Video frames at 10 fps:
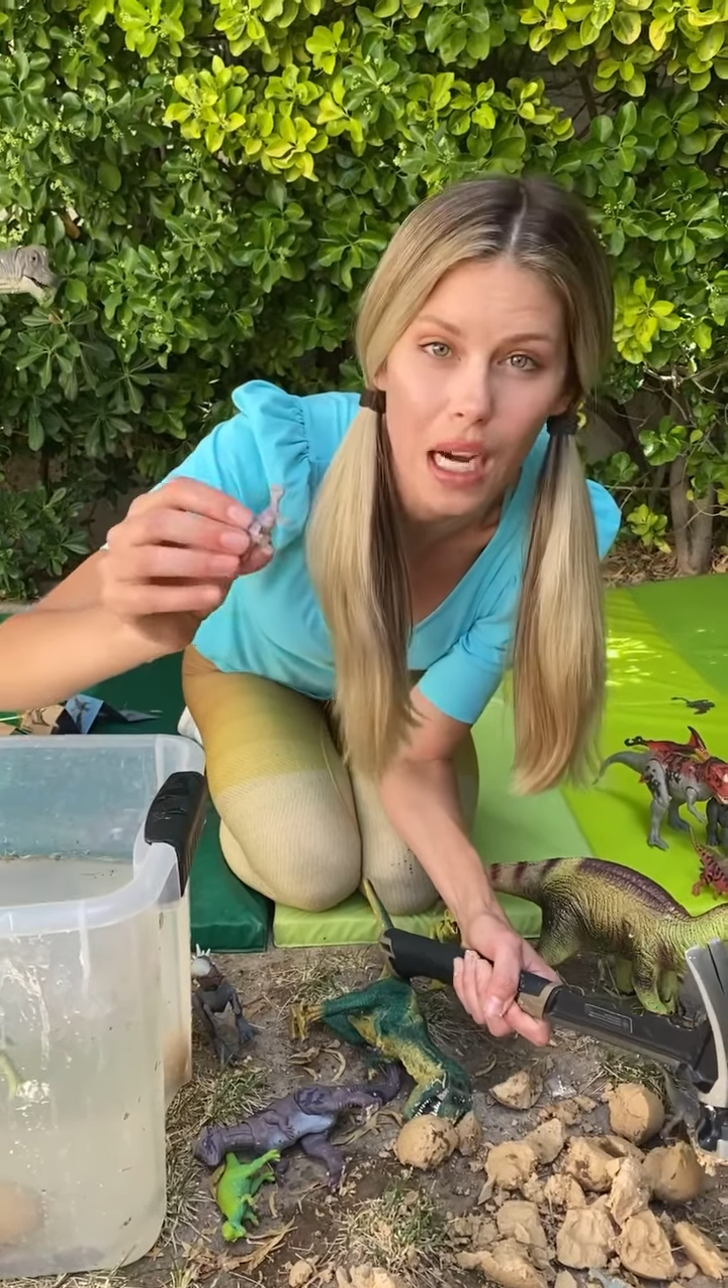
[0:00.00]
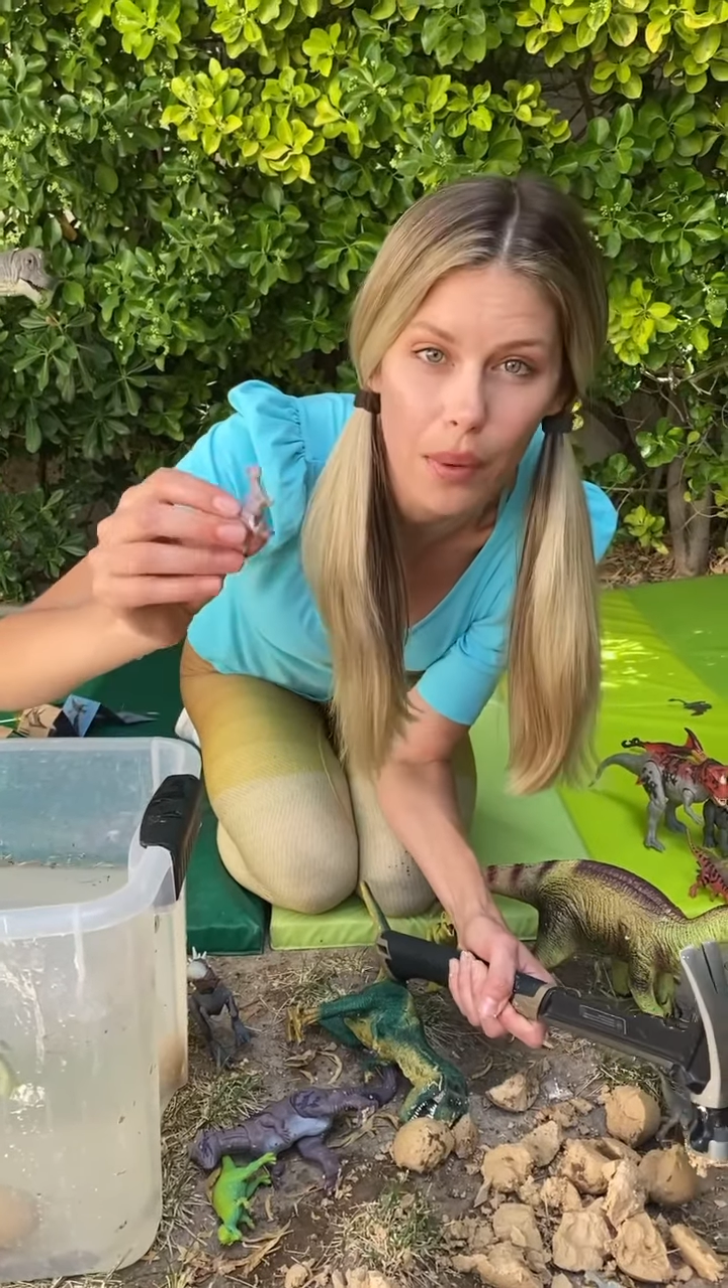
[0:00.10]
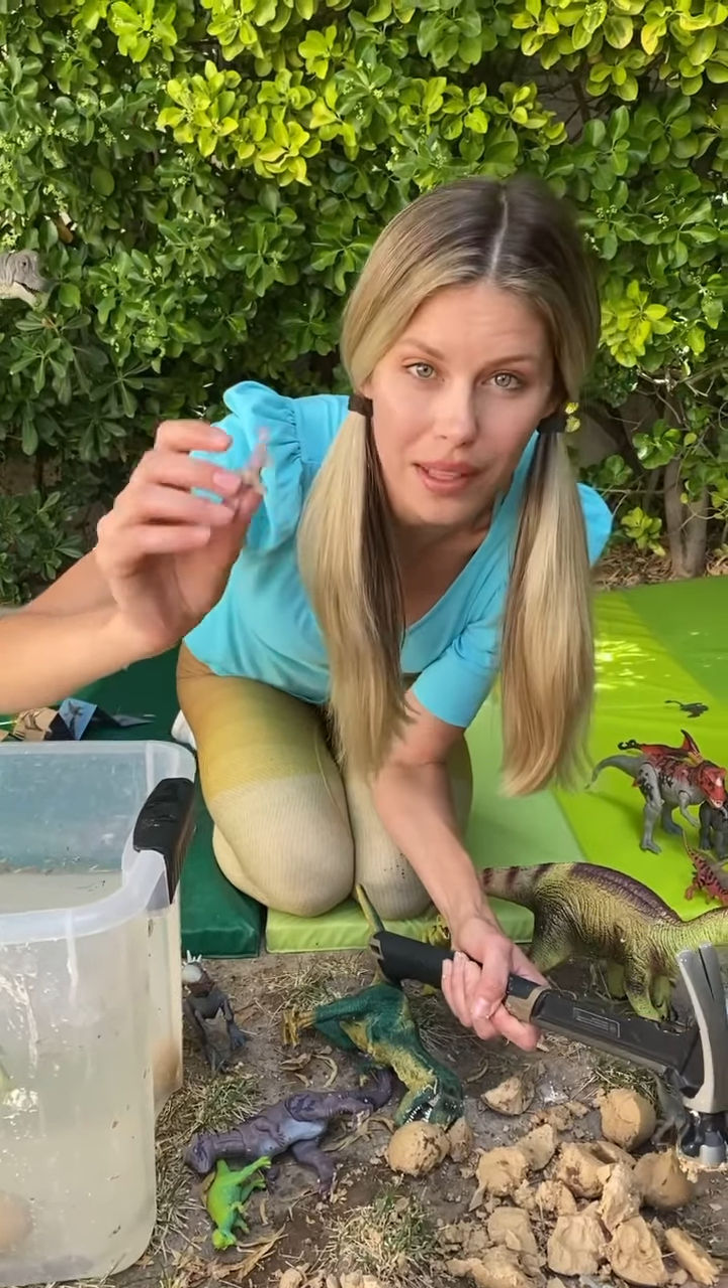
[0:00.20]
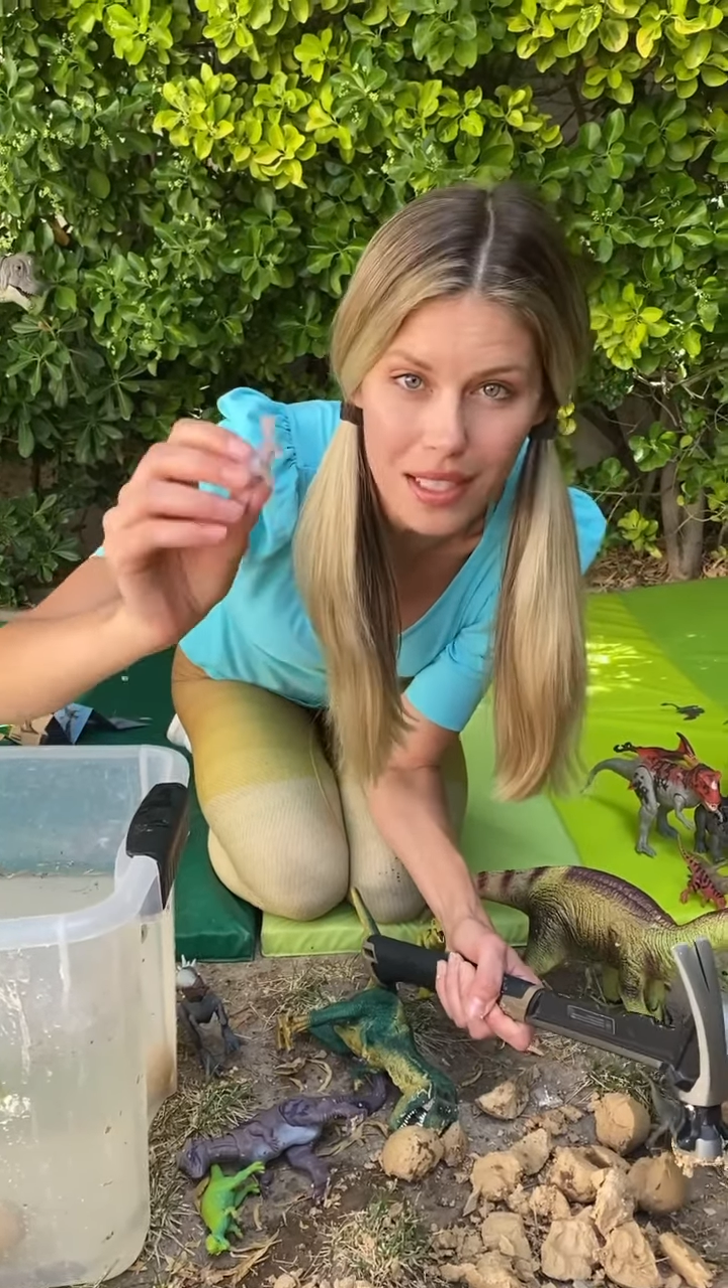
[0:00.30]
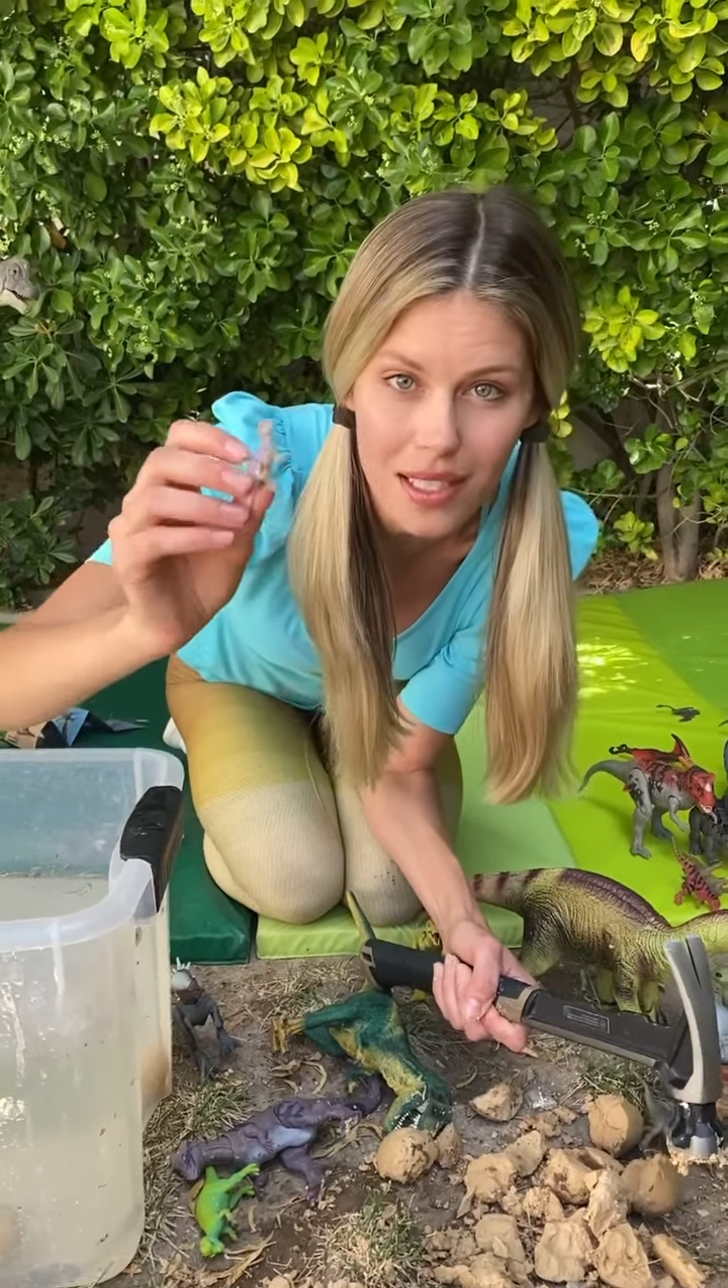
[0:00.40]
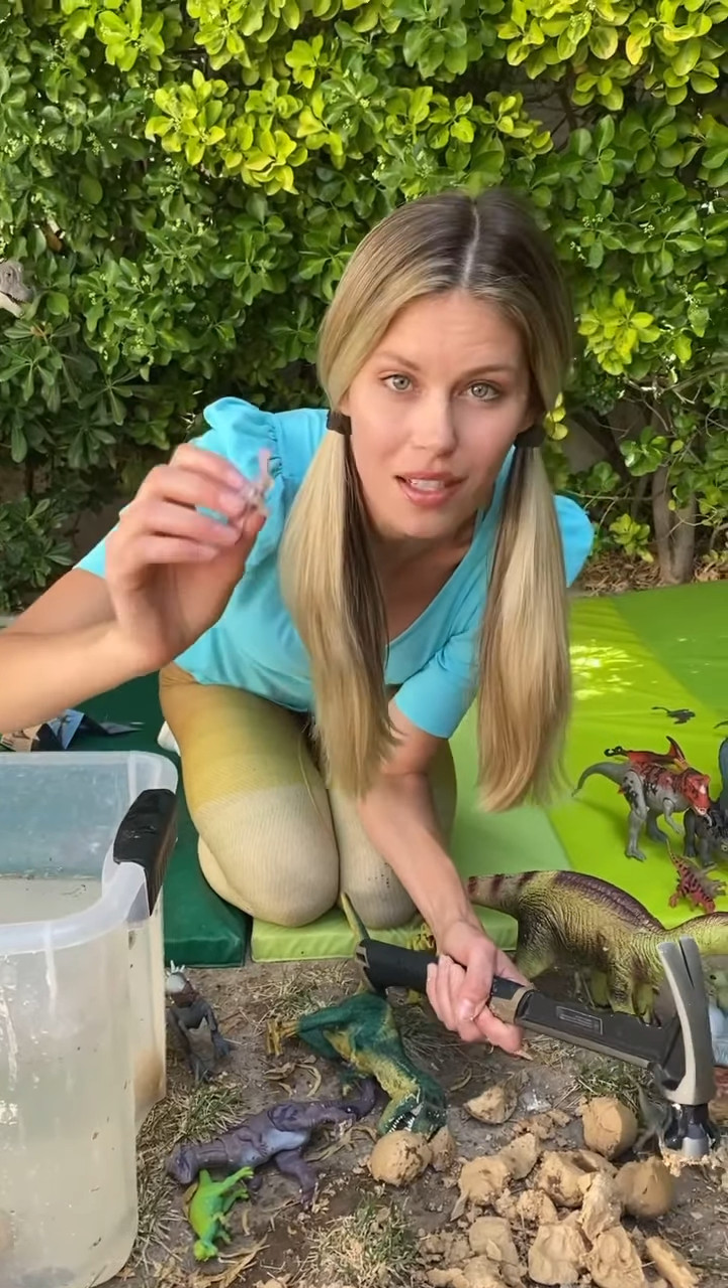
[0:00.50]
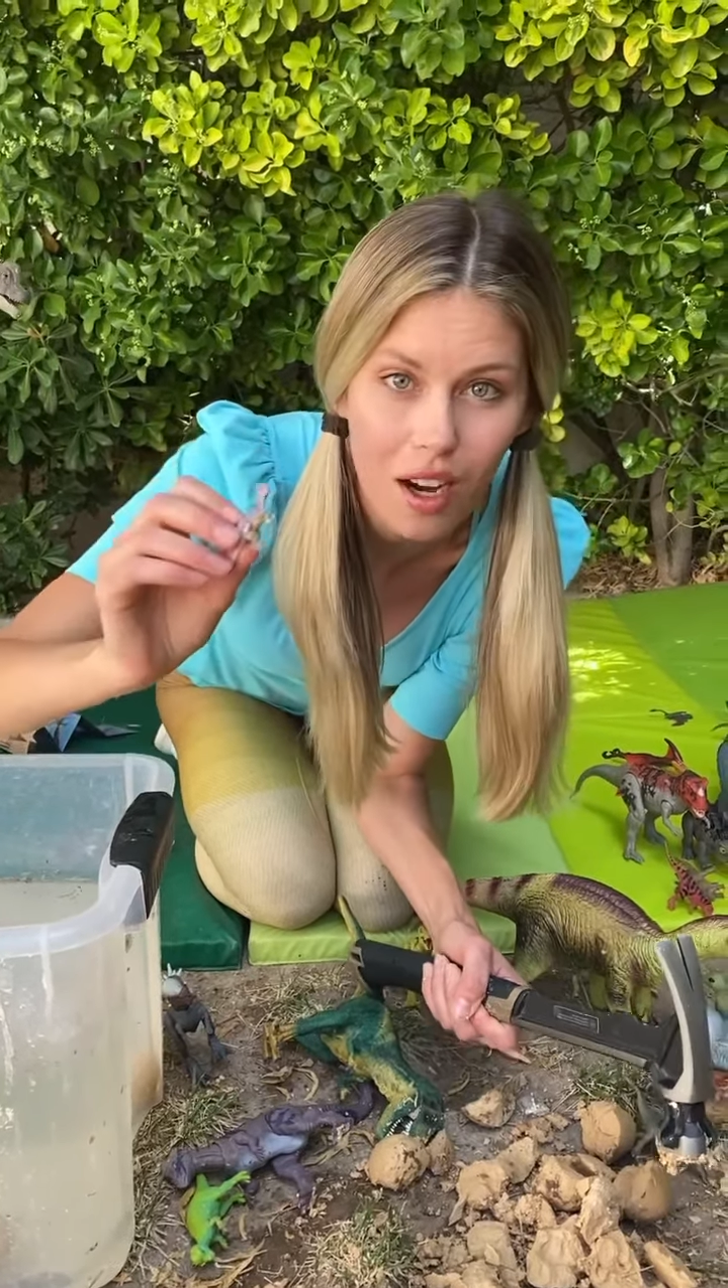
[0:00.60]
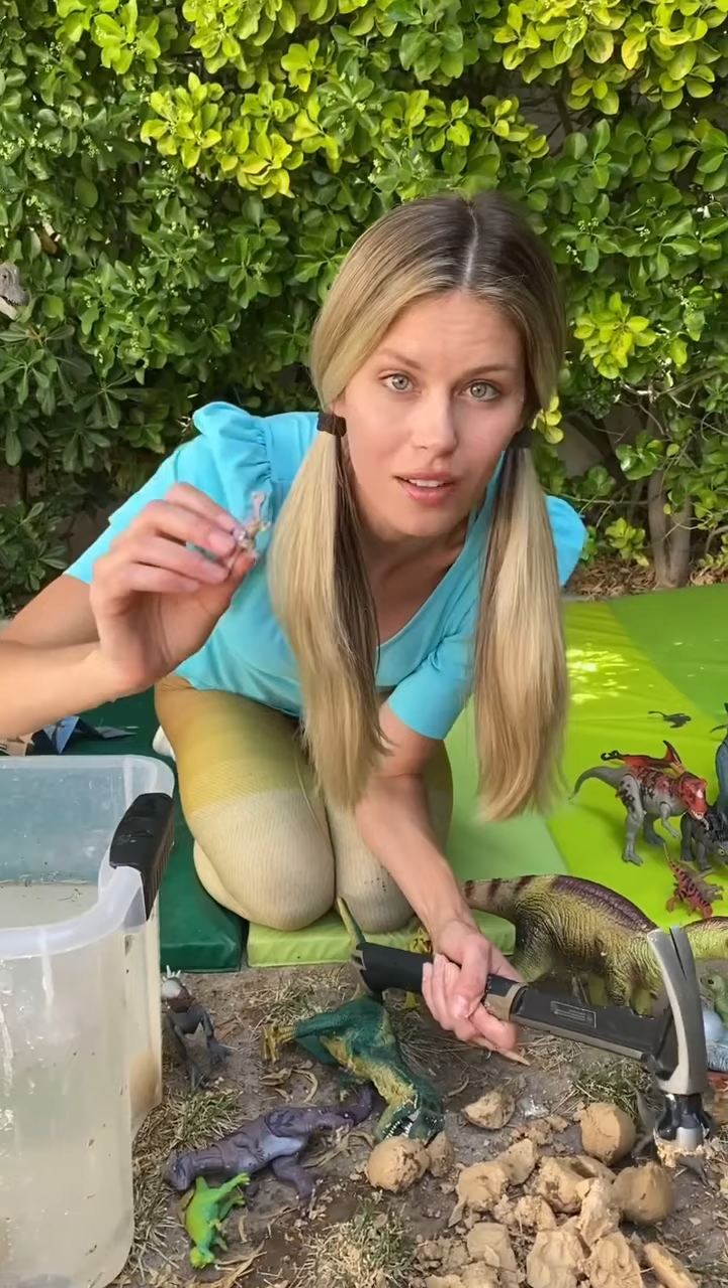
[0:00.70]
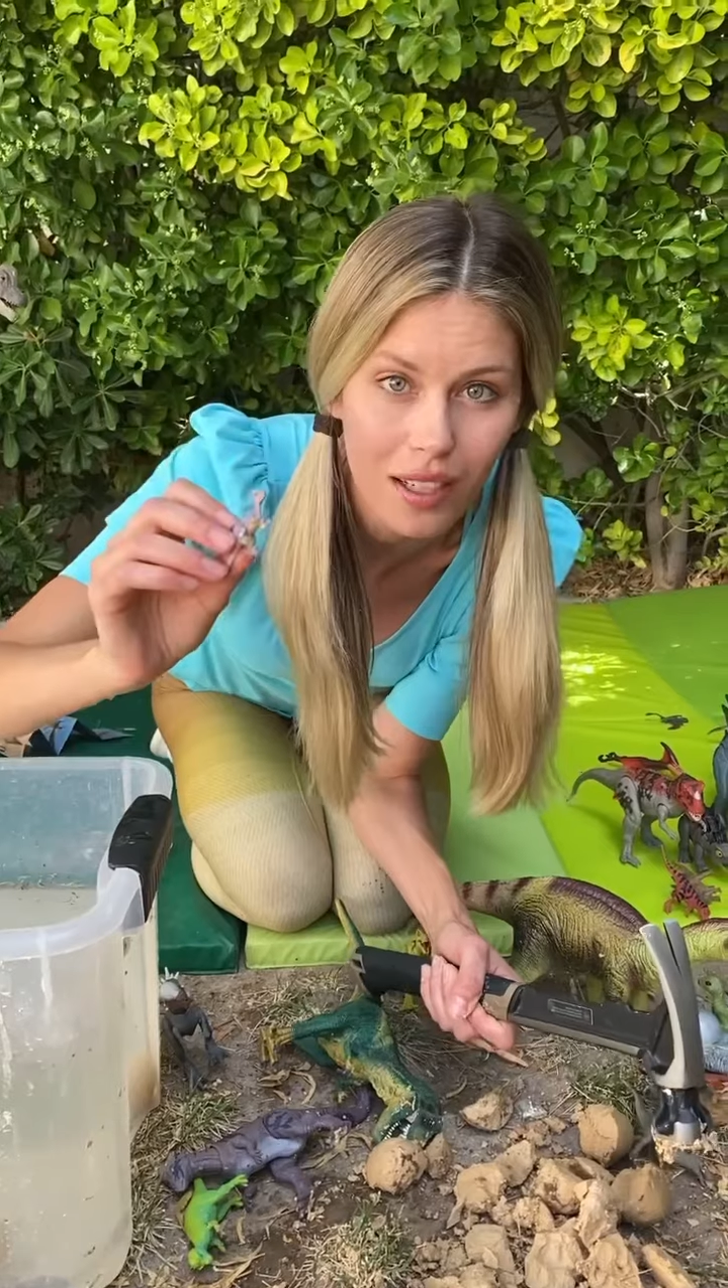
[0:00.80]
what this is called